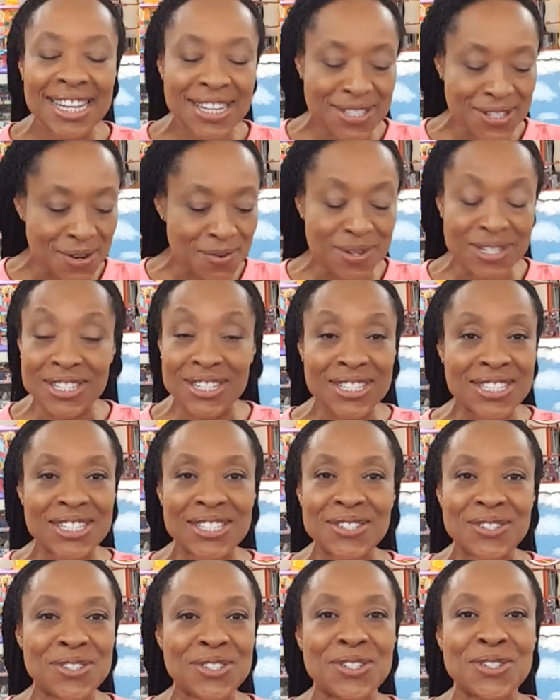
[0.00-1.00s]
So it was just a
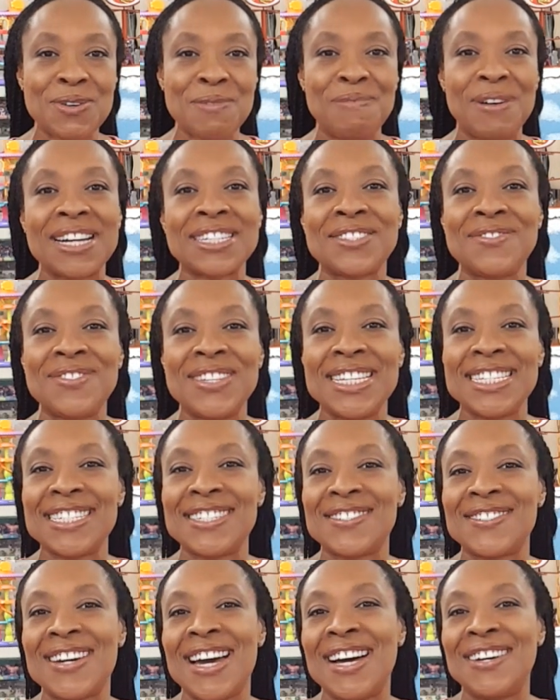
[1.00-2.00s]
little shoebox of these
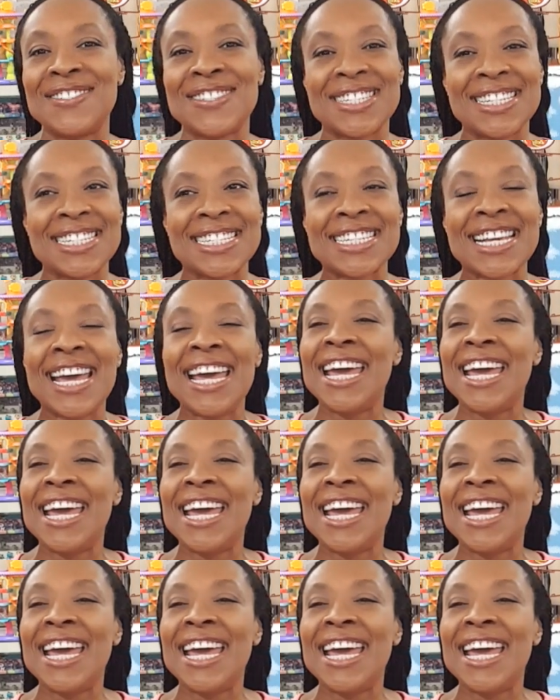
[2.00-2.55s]
little houses.